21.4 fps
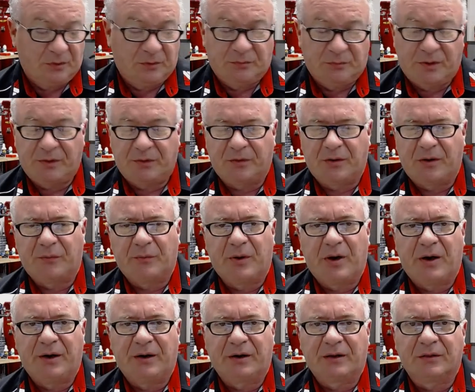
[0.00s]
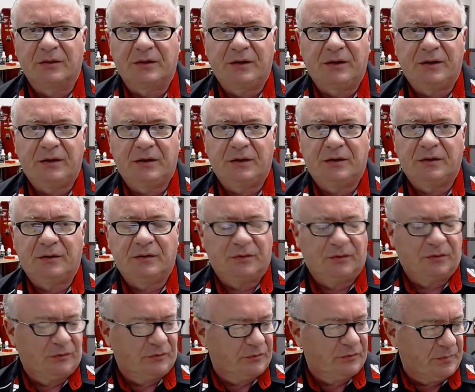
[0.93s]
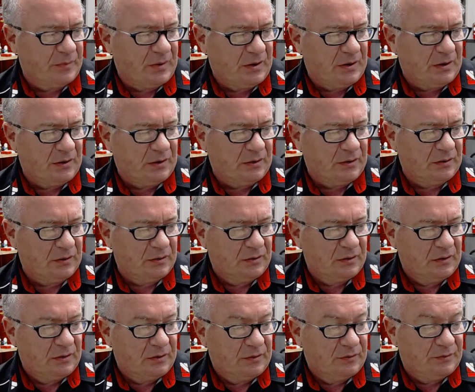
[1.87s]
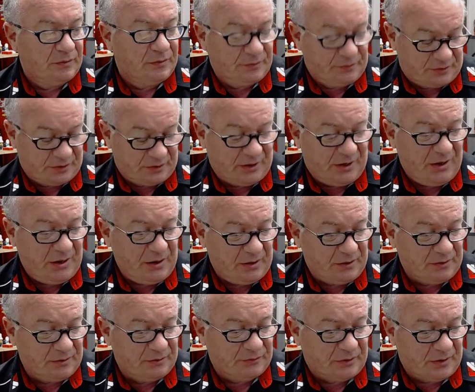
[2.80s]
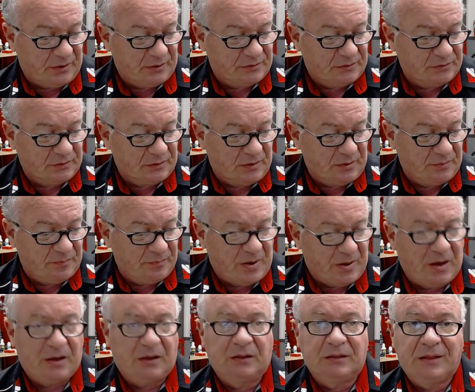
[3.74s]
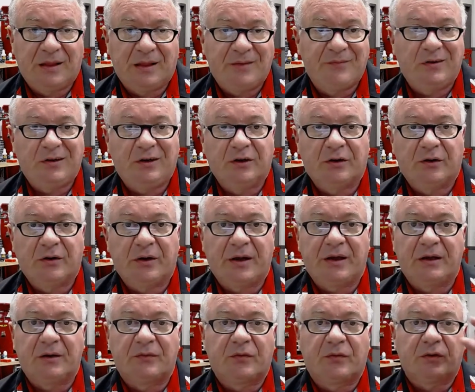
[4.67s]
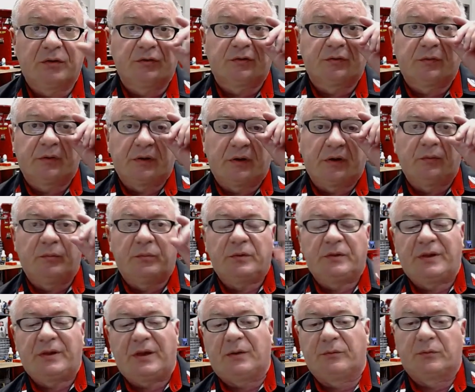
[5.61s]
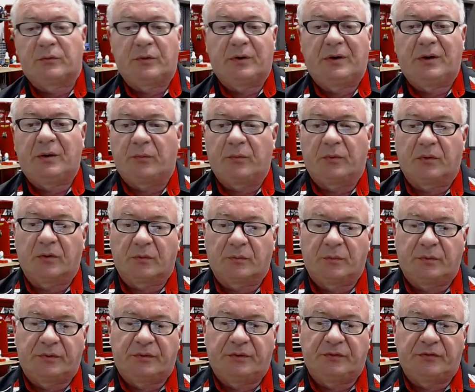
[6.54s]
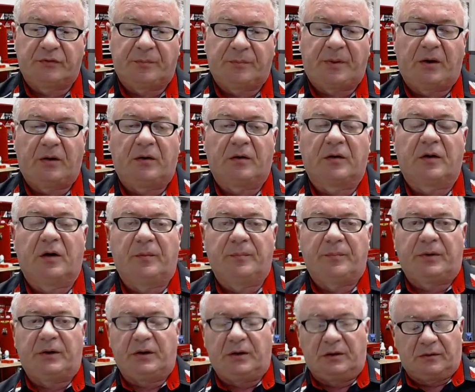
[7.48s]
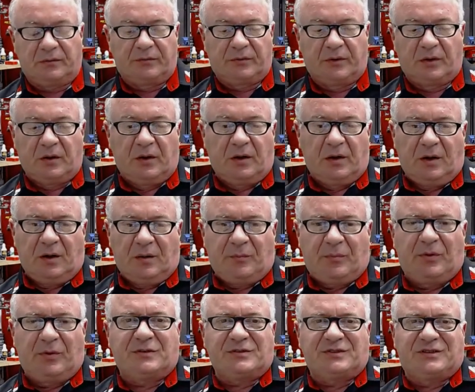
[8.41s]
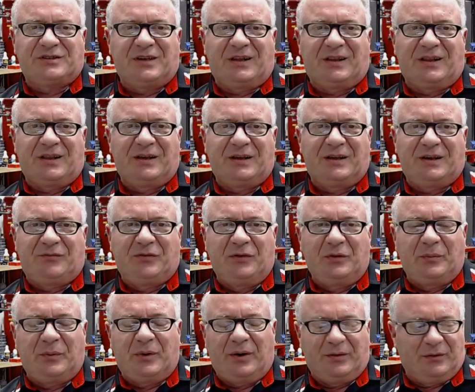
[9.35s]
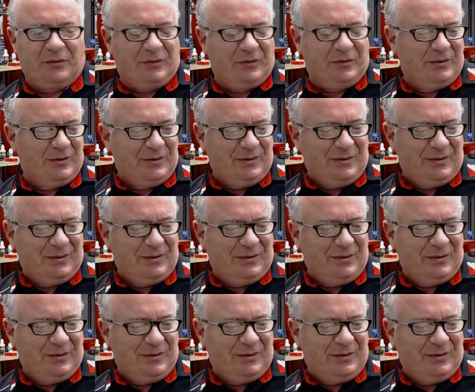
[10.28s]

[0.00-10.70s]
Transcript: rather ironically is my, today is actually my 11 year anniversary with the Outdoor Network, which is the parent company of Partzilla and a few other